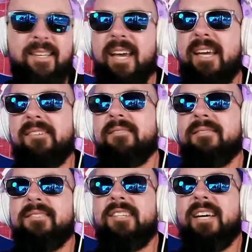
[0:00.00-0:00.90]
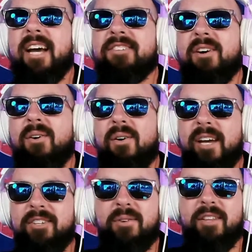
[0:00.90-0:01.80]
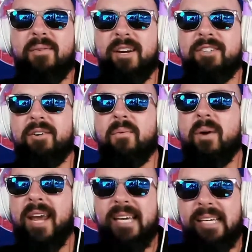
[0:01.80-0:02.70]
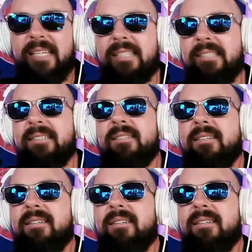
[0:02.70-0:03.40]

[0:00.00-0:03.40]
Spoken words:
That's it. You guys go enjoy the rest of your week.